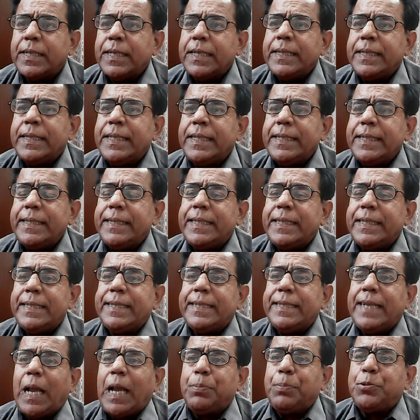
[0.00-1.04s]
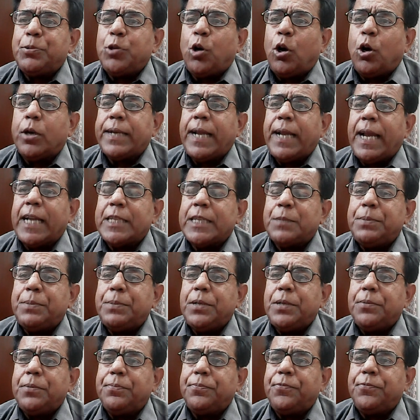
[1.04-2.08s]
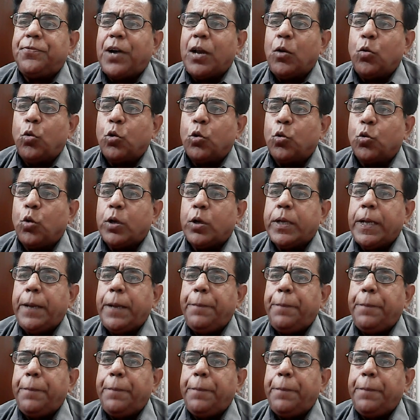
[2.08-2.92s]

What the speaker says: This snapshot has been followed. Okay,